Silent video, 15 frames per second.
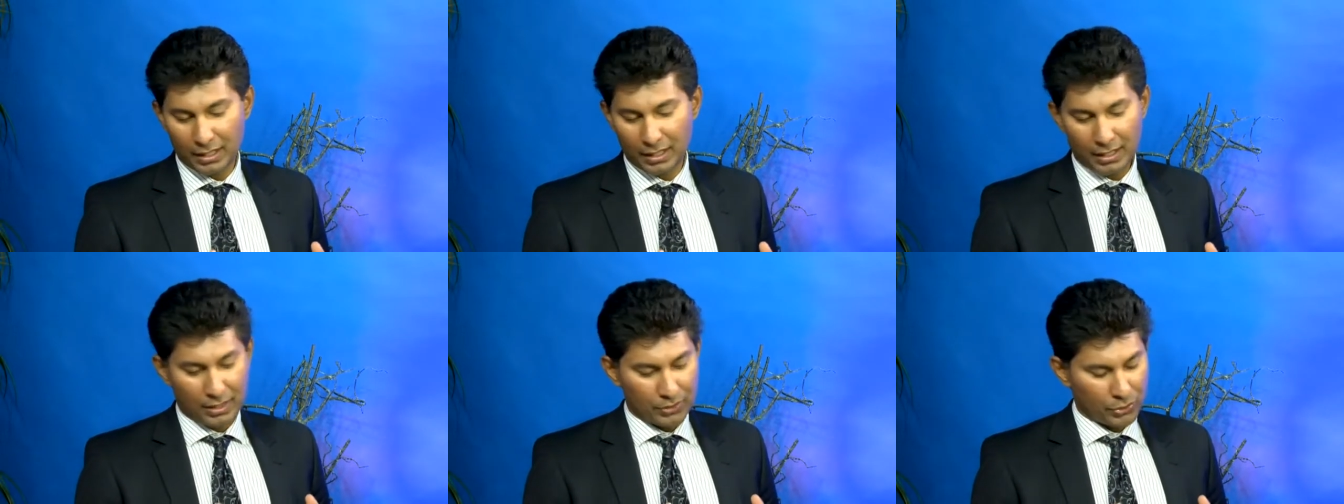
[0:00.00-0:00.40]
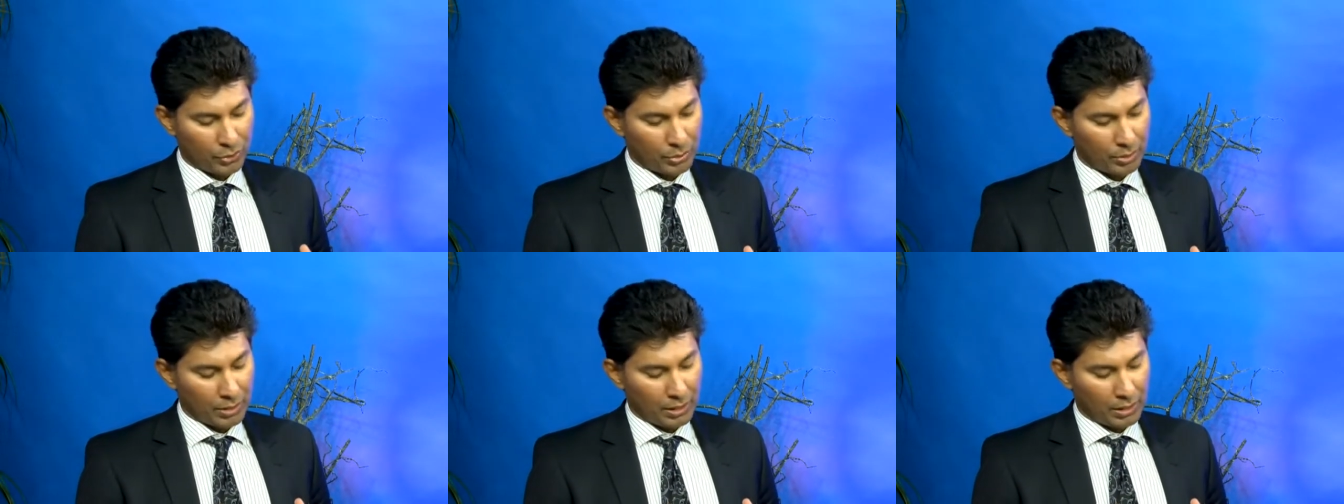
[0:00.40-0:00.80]

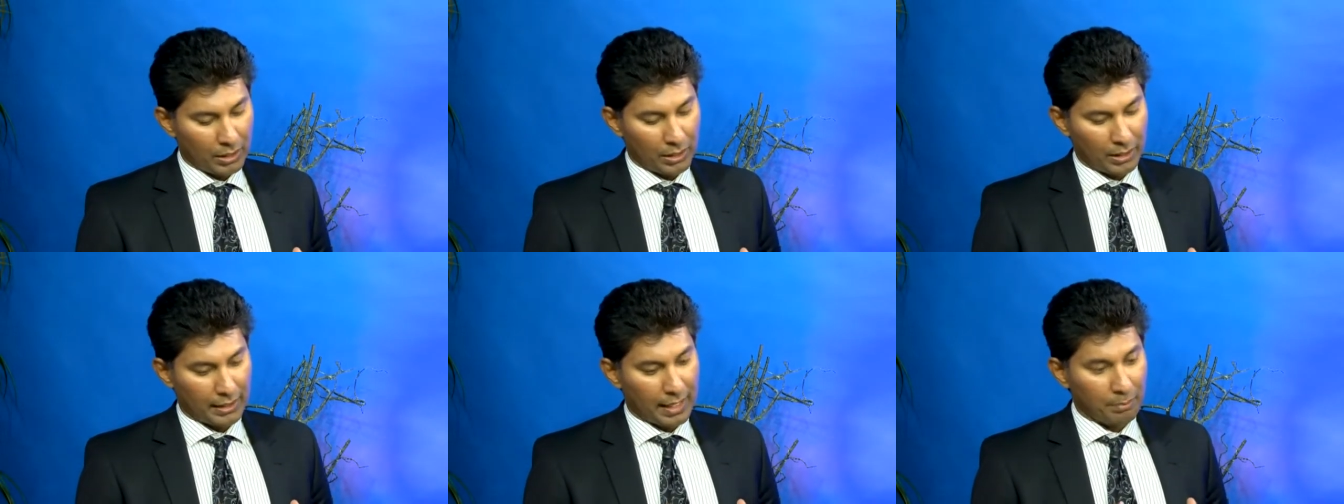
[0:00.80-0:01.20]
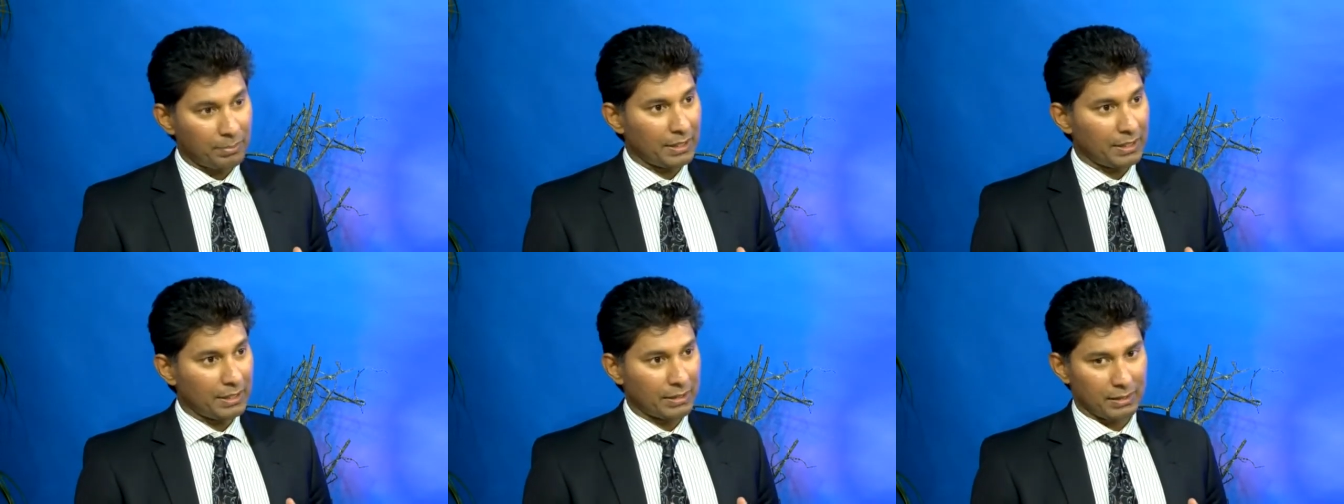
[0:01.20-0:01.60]
So an
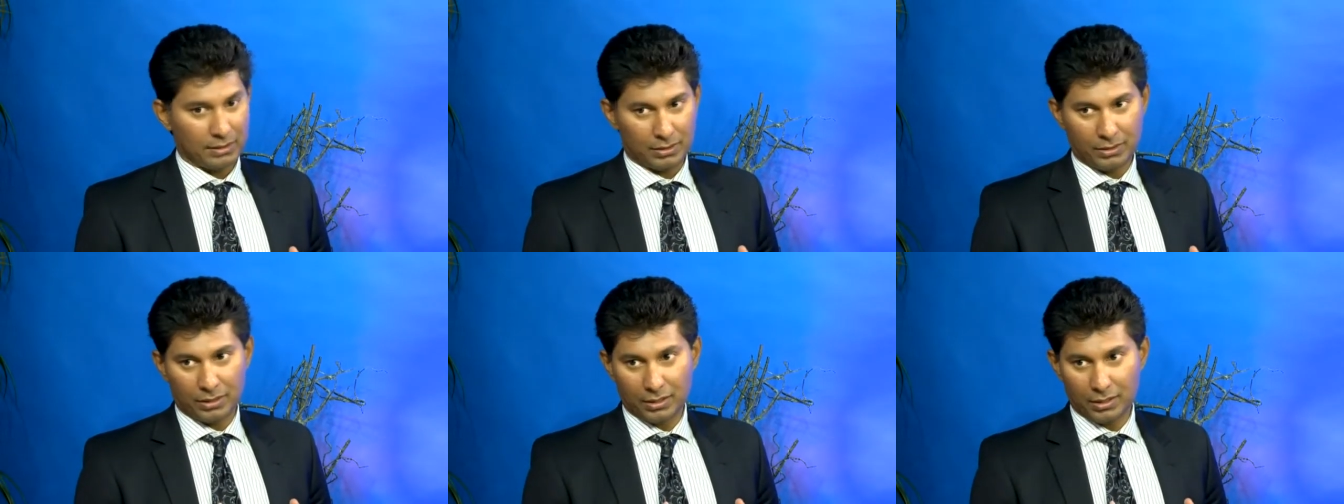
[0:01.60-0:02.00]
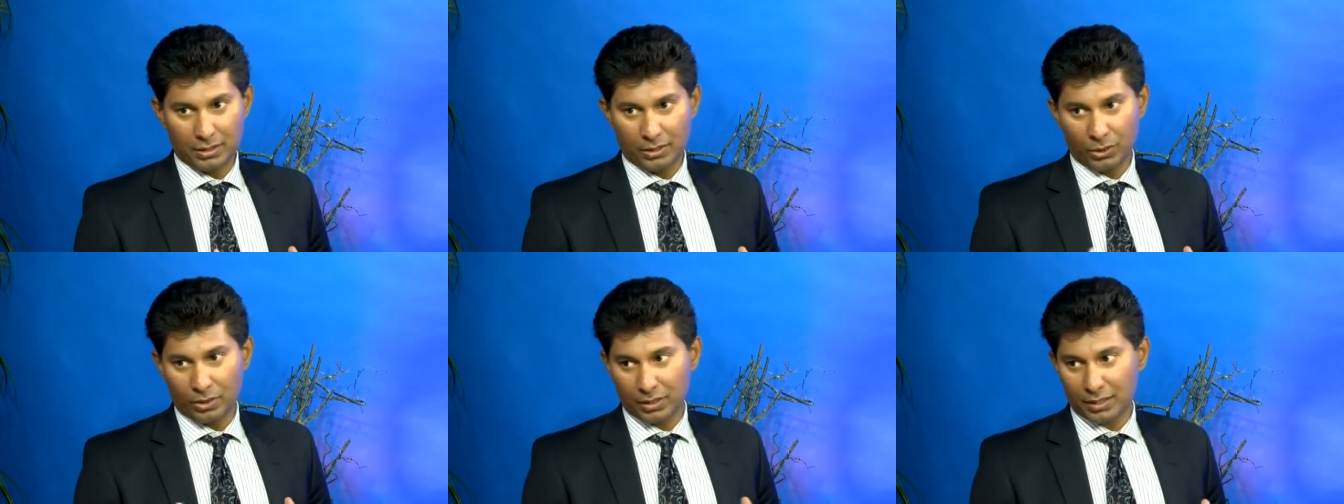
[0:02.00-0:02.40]
applicant
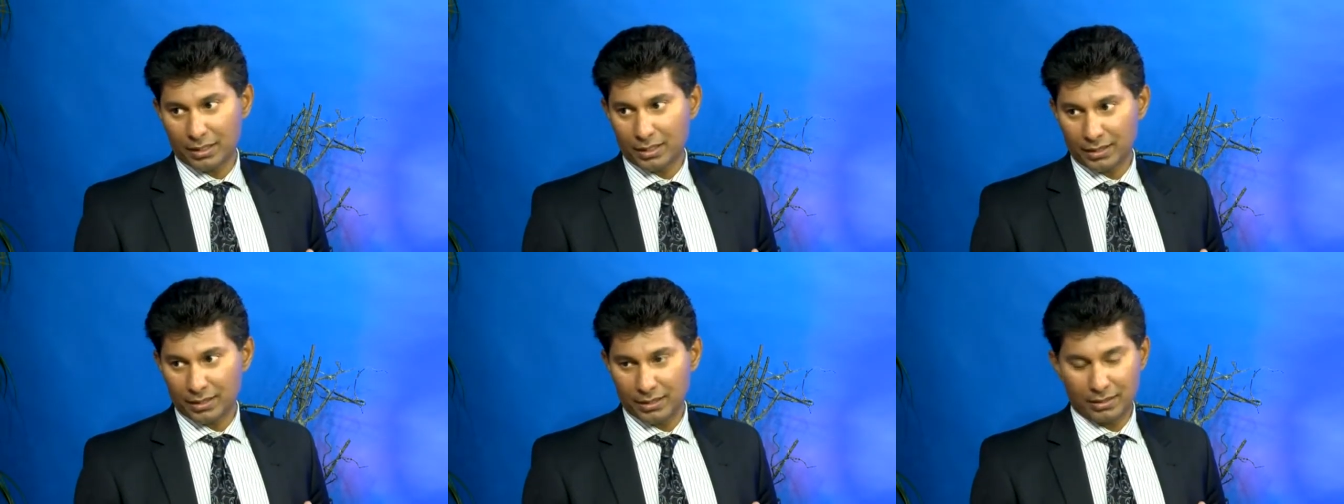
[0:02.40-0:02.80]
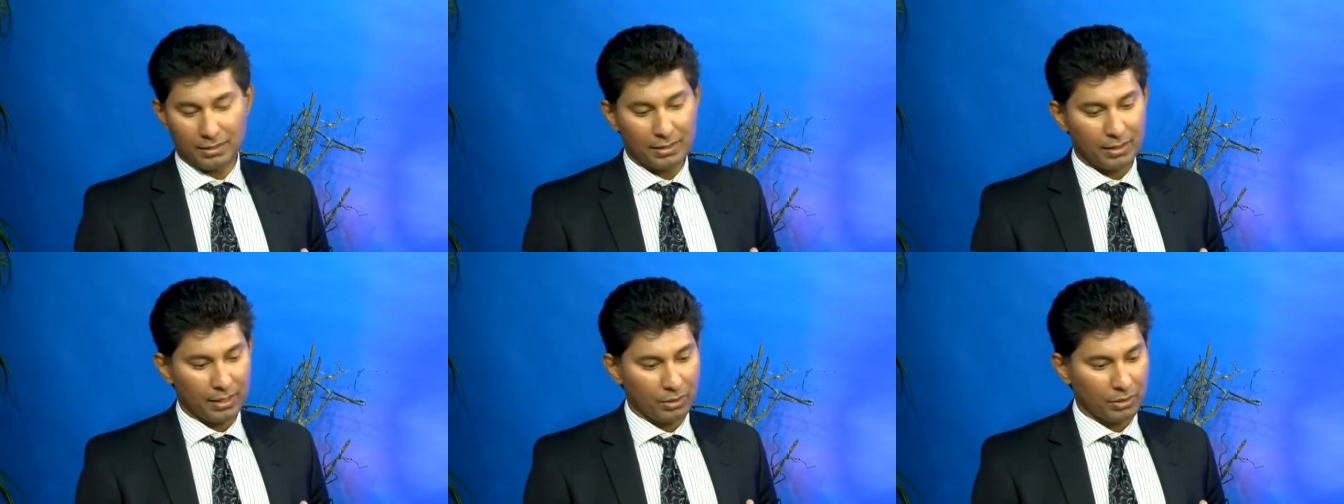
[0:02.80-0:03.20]
or a client
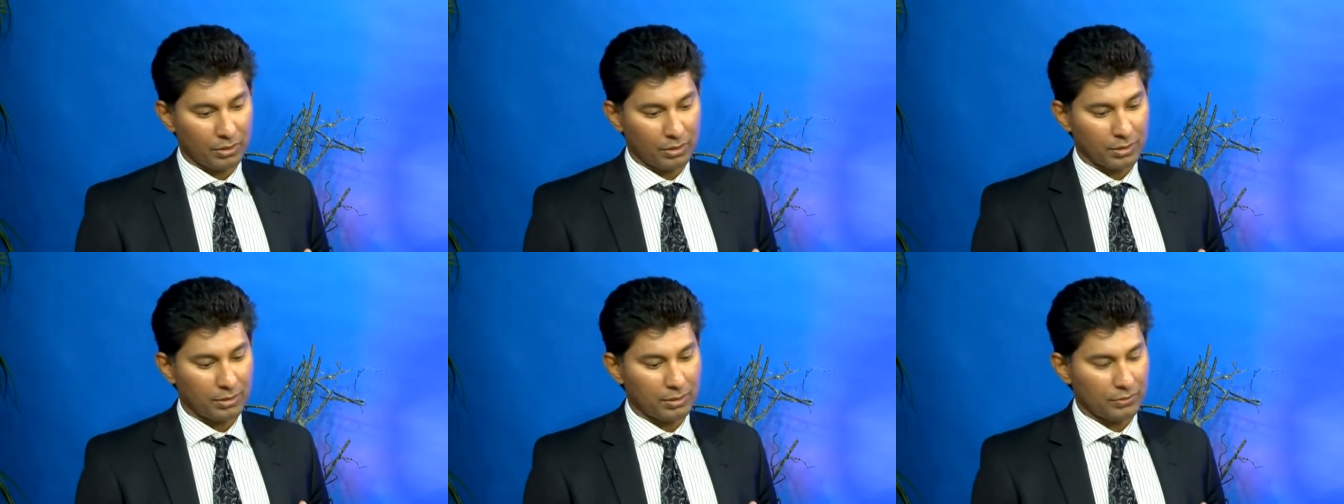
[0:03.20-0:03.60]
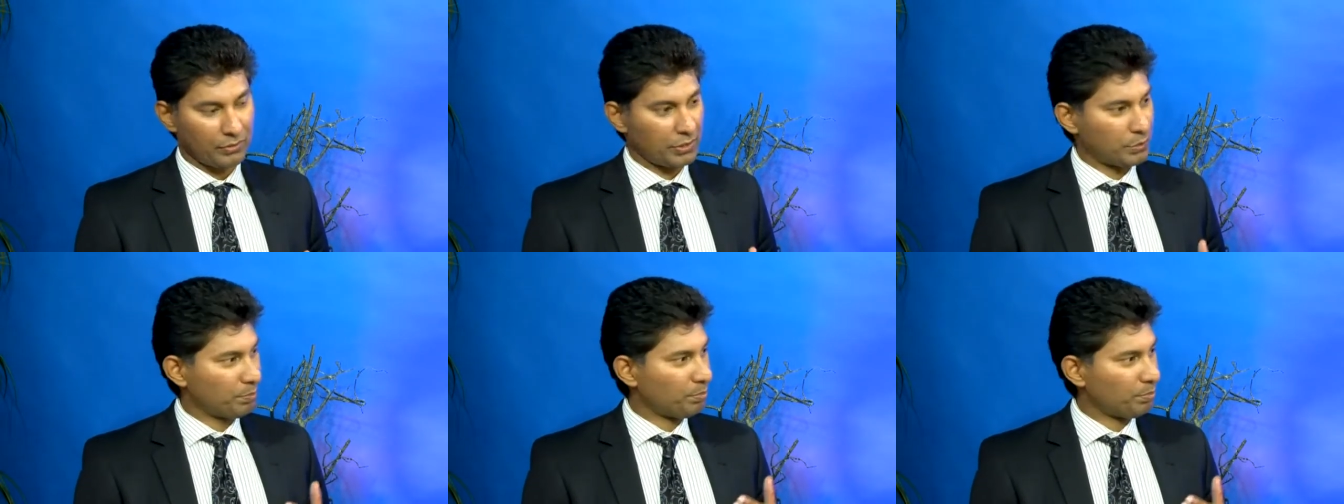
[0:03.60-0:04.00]
cannot
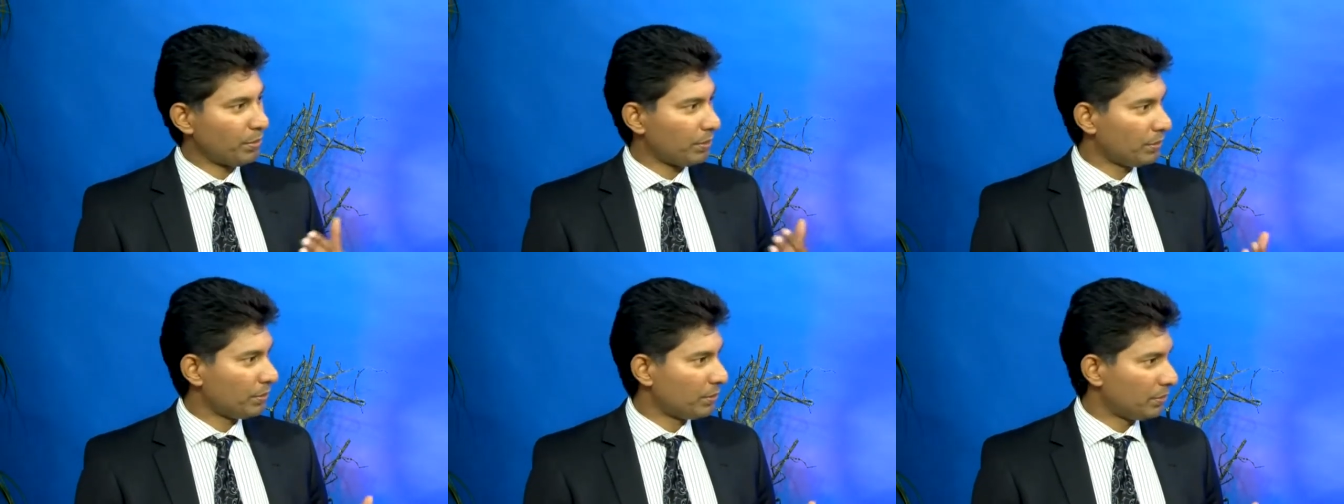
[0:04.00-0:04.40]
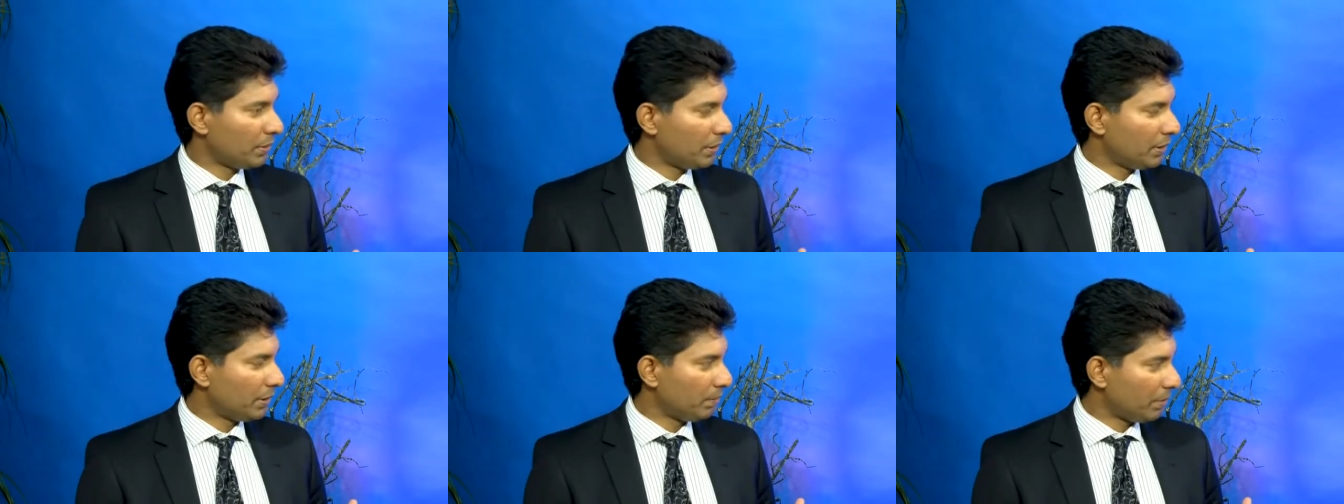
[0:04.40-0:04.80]
respond to the
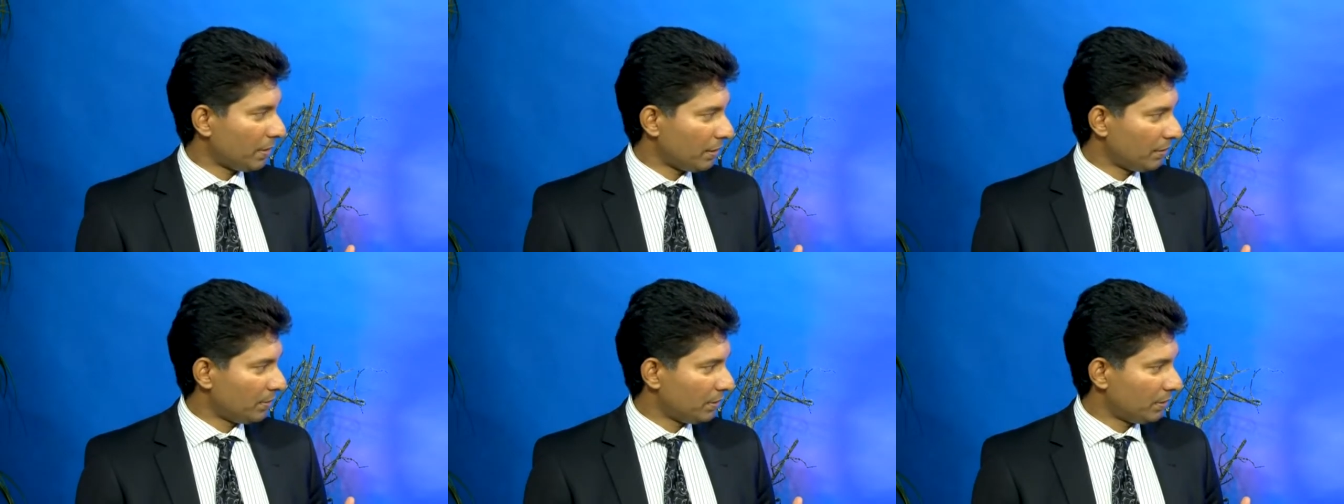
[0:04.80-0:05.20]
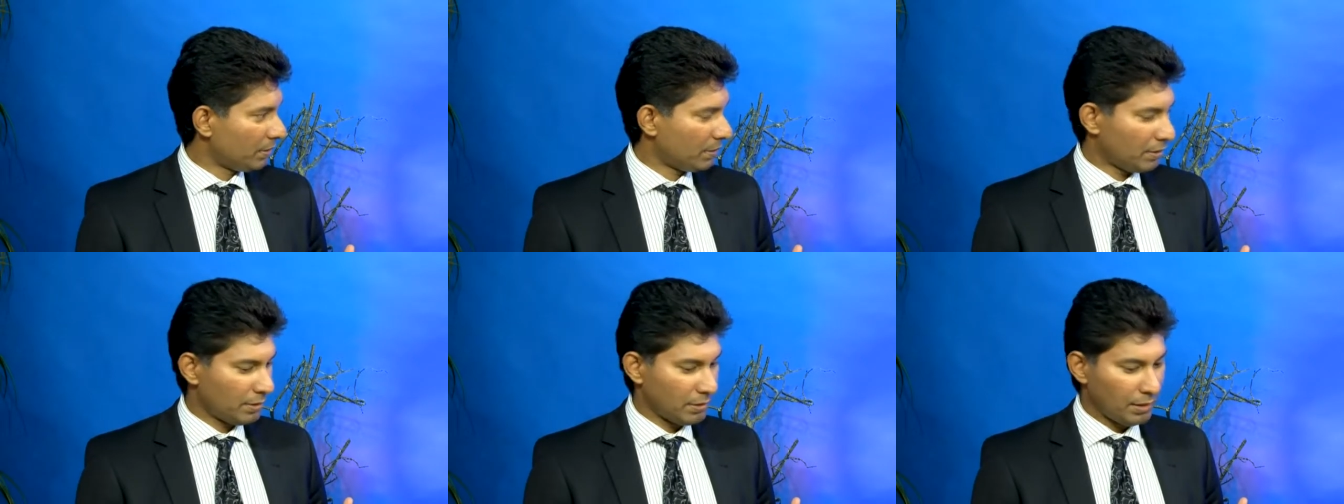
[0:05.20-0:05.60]
department in a